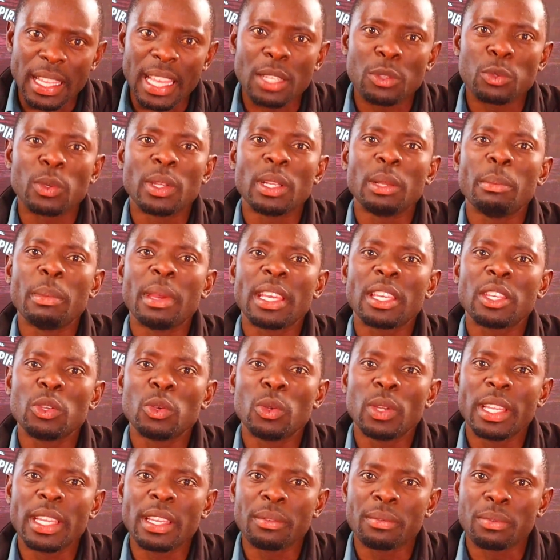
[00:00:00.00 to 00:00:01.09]
that will make
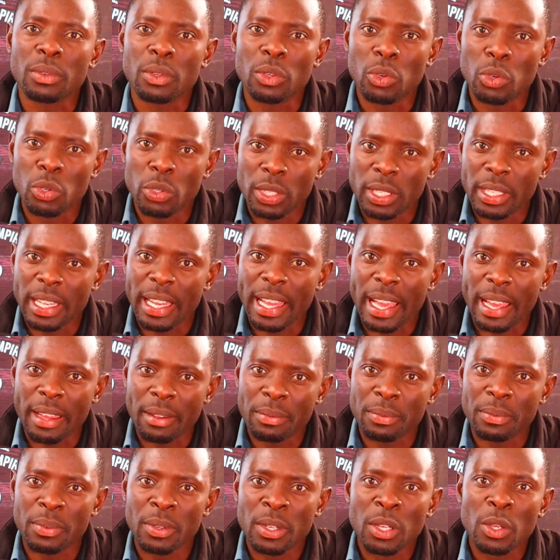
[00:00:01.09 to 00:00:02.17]
you live good
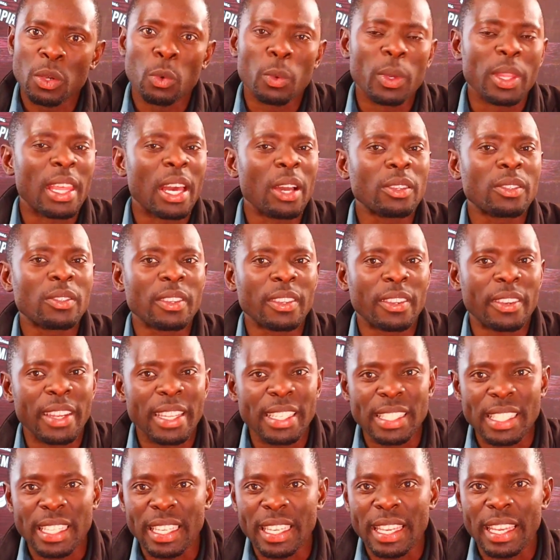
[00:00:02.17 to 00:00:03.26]
life without
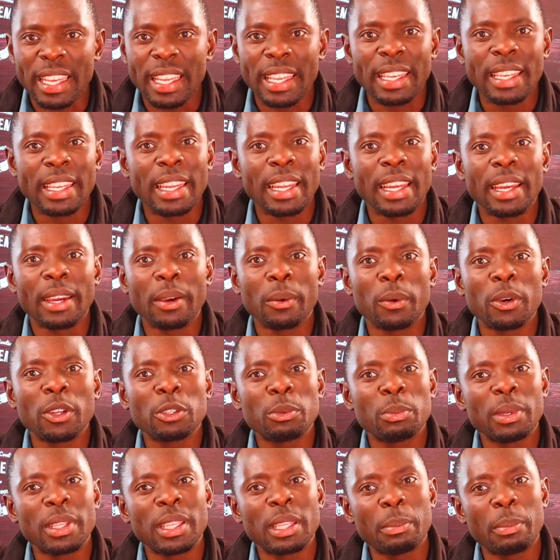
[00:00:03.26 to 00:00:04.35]
regretting and
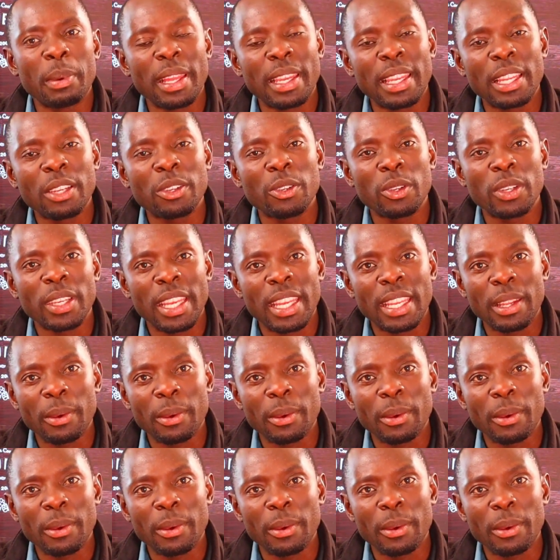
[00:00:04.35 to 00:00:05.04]
want to be dependent on